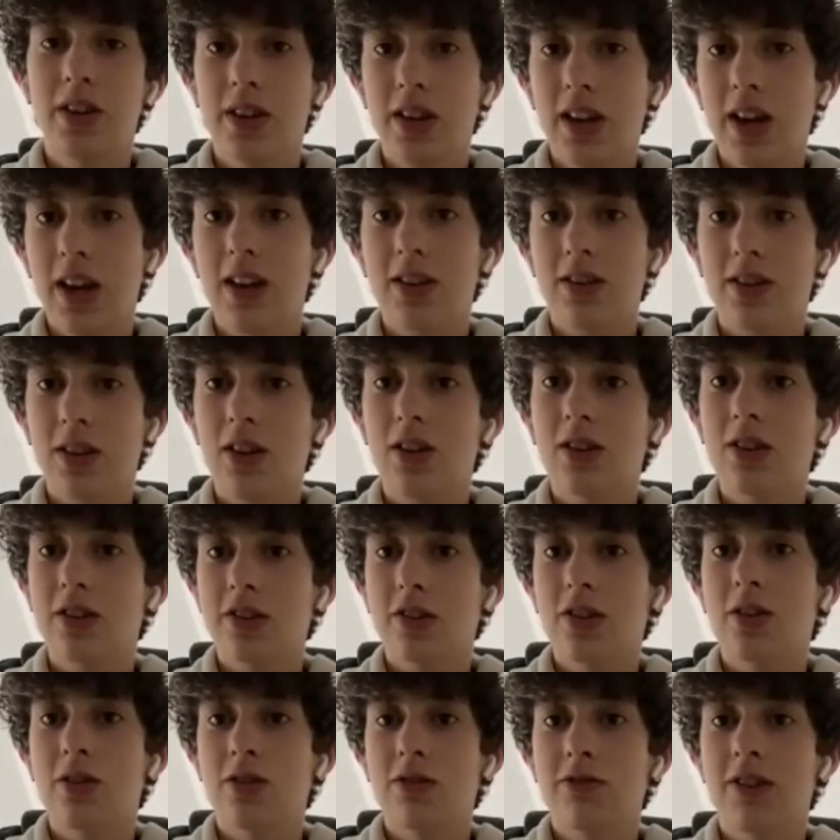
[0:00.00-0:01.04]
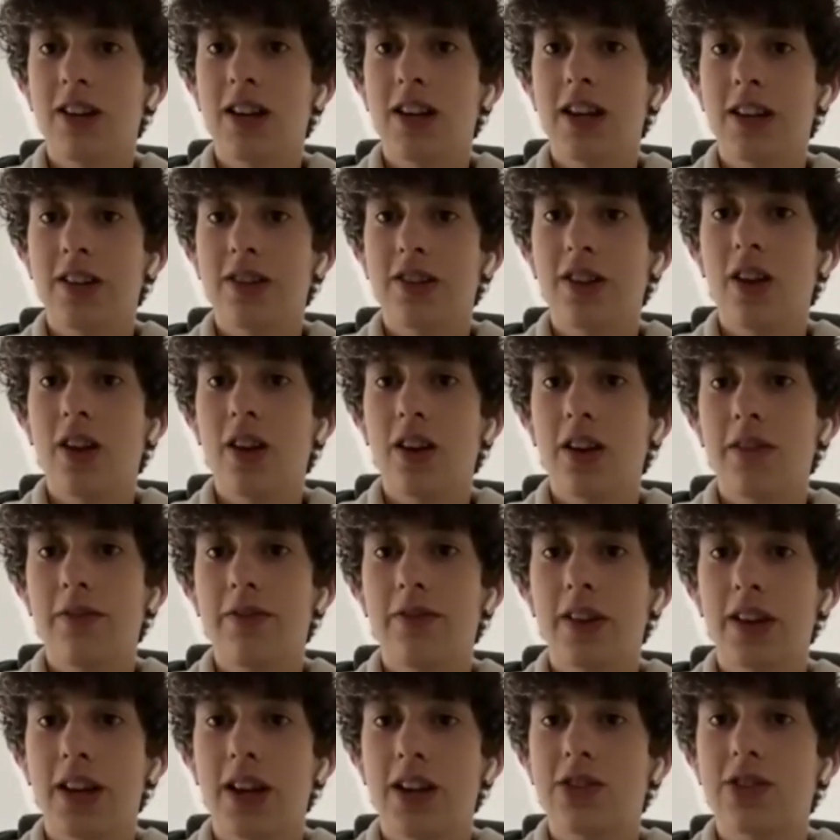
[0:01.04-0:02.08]
yeah, Douglas looked really assertive
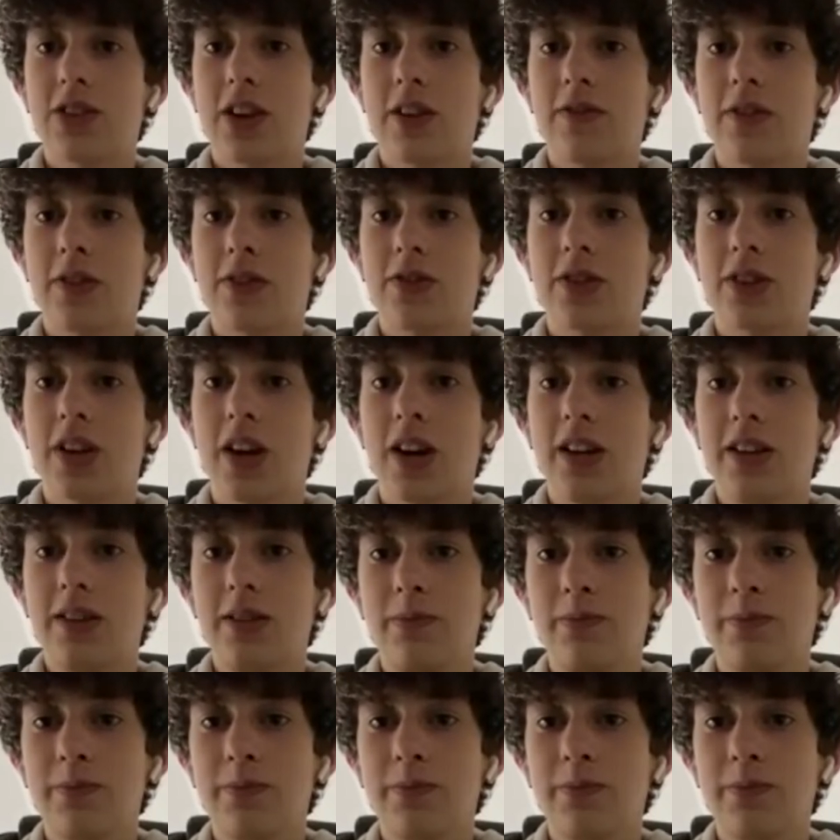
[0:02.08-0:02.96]
against Sheffield United.